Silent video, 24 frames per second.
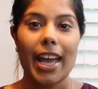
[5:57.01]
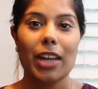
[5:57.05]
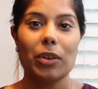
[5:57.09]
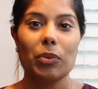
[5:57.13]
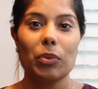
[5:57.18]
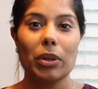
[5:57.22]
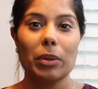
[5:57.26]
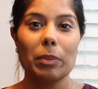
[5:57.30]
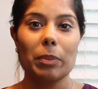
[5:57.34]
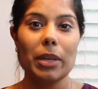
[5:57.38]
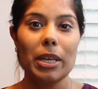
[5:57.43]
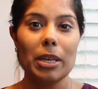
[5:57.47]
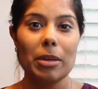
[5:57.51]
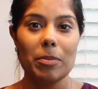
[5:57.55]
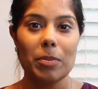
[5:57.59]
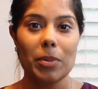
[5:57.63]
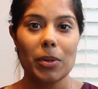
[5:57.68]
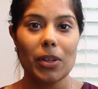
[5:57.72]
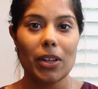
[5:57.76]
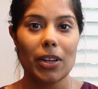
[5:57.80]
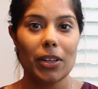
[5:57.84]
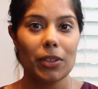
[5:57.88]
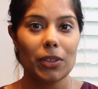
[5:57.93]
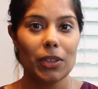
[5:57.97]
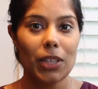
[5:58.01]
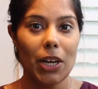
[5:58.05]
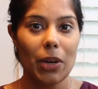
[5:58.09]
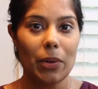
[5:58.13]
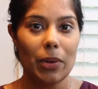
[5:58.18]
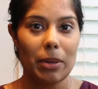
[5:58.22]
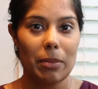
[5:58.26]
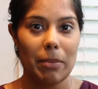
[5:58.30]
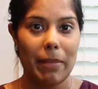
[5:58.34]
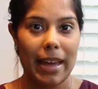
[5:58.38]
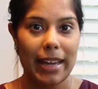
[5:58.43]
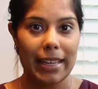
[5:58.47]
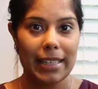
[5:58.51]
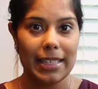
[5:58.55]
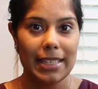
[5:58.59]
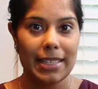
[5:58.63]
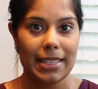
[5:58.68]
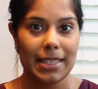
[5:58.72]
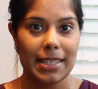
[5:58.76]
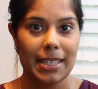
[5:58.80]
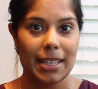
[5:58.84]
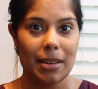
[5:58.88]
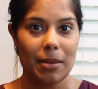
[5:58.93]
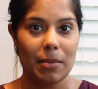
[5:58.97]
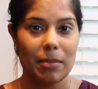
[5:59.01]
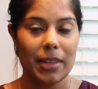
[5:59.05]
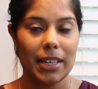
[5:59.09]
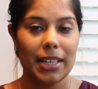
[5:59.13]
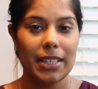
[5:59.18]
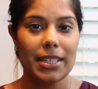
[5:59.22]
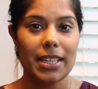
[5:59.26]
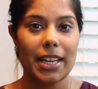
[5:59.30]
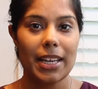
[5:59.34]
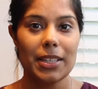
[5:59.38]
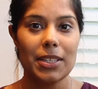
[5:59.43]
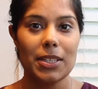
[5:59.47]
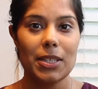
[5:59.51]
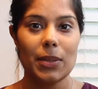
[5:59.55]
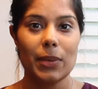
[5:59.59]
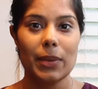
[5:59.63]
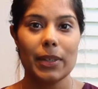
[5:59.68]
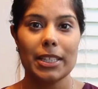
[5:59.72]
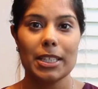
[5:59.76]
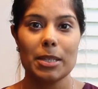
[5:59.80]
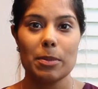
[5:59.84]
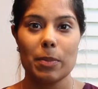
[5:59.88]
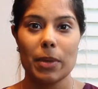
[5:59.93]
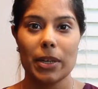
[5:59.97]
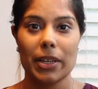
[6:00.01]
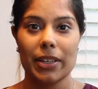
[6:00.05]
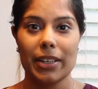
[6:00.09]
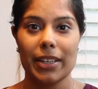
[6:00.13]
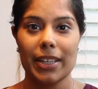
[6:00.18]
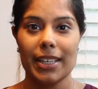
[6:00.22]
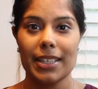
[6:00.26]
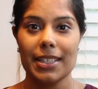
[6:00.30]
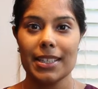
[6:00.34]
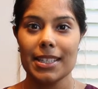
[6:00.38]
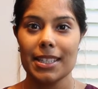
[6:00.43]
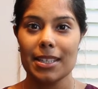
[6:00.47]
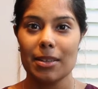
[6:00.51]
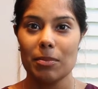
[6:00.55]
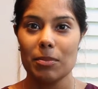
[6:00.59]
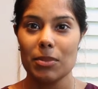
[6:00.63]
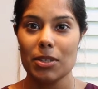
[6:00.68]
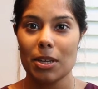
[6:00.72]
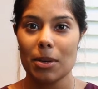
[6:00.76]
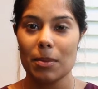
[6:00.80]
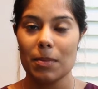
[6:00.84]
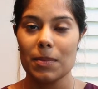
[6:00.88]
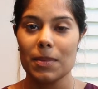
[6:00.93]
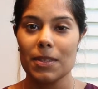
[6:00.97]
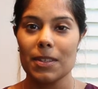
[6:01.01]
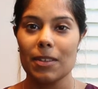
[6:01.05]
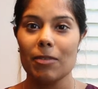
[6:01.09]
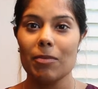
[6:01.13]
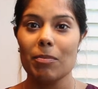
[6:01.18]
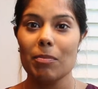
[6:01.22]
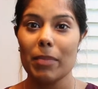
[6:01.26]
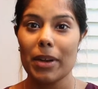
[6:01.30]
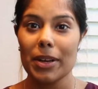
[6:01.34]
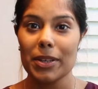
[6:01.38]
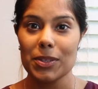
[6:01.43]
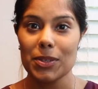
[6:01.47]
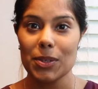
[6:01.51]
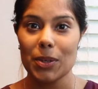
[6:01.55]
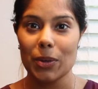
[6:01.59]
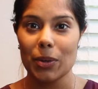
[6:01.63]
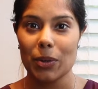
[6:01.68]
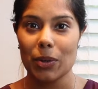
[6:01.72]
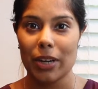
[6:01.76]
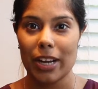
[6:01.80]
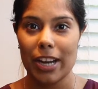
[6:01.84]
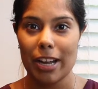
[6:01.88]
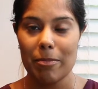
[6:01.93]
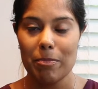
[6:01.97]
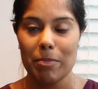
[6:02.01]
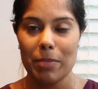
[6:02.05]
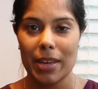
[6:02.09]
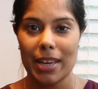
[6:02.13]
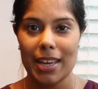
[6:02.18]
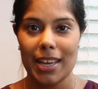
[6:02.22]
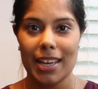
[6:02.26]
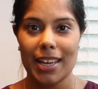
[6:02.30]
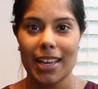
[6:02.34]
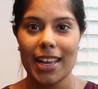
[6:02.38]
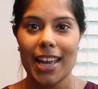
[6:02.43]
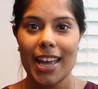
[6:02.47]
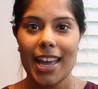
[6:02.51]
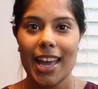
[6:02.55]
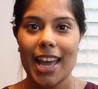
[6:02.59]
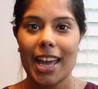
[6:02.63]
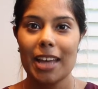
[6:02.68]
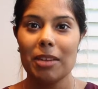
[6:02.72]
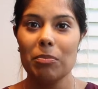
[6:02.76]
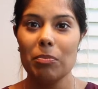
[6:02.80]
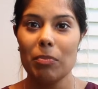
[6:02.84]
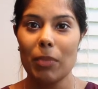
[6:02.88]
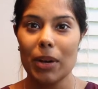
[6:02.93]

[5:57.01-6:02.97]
And when people are low in magnesium, they tend to experience symptoms of muscle cramping and